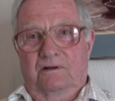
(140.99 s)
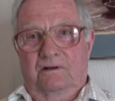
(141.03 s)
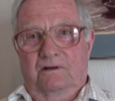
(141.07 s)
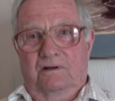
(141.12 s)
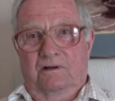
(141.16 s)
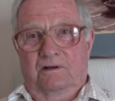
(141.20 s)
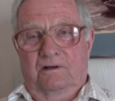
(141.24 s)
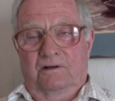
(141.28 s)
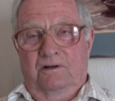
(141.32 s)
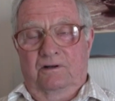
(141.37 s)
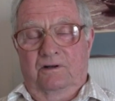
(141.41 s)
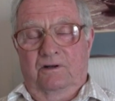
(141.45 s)

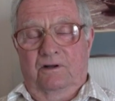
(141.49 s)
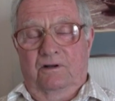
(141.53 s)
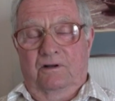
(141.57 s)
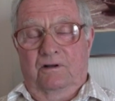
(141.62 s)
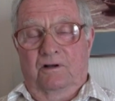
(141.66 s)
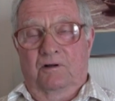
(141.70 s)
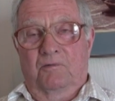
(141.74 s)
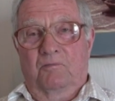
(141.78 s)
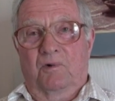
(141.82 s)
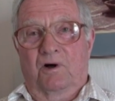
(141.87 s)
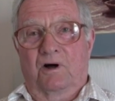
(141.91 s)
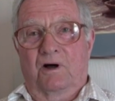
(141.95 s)

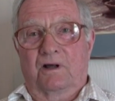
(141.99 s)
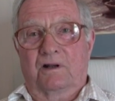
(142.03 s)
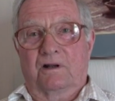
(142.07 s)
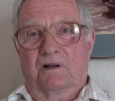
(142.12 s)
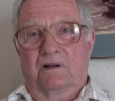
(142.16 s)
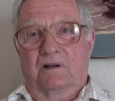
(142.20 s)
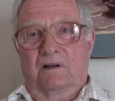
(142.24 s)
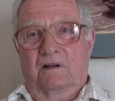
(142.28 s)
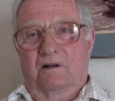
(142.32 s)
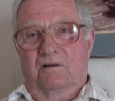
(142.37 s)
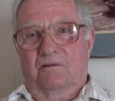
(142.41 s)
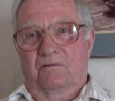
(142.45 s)
a
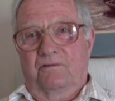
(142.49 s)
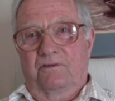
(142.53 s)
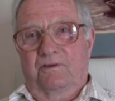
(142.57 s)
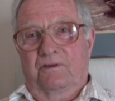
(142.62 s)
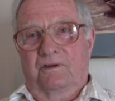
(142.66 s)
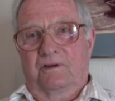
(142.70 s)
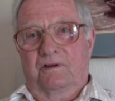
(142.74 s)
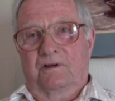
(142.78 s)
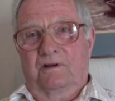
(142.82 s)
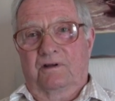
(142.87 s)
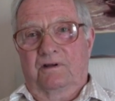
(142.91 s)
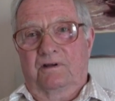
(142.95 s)
model of
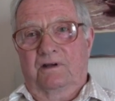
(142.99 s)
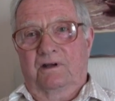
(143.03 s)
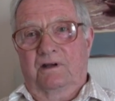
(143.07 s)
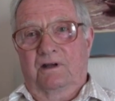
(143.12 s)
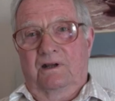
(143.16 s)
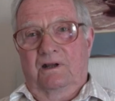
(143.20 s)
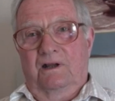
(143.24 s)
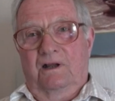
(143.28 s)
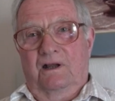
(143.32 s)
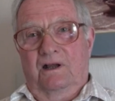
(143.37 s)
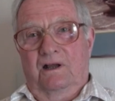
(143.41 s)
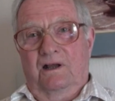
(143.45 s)
the
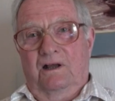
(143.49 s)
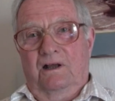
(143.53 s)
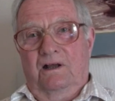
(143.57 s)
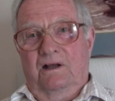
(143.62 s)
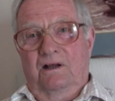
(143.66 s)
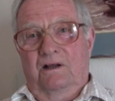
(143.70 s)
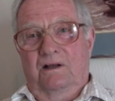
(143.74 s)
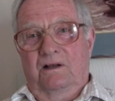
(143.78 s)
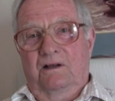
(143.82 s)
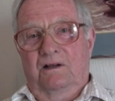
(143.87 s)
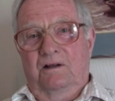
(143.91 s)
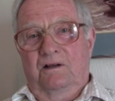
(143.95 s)

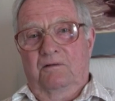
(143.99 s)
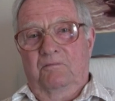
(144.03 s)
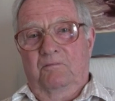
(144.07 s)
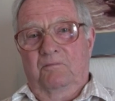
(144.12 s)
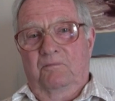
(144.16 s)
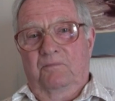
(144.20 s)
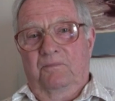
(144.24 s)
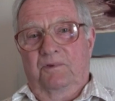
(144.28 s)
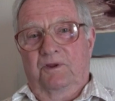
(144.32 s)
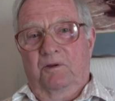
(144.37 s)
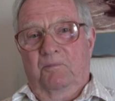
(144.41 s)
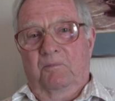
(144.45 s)

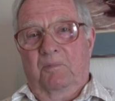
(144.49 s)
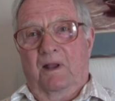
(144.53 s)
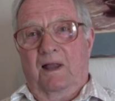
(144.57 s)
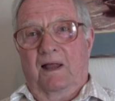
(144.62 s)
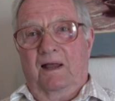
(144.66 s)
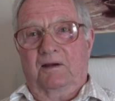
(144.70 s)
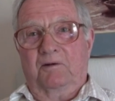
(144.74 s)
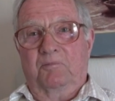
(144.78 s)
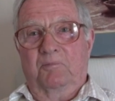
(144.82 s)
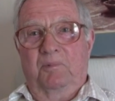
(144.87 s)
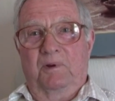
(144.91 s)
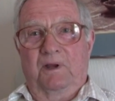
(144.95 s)

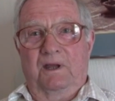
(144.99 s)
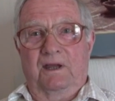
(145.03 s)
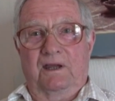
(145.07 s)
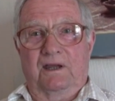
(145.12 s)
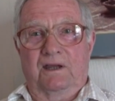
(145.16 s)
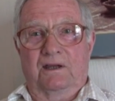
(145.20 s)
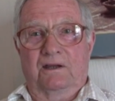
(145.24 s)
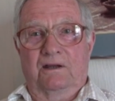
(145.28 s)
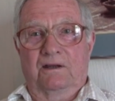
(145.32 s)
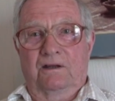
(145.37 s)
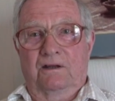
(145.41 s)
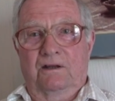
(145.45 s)
Black
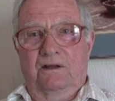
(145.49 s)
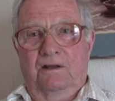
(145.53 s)
Bay.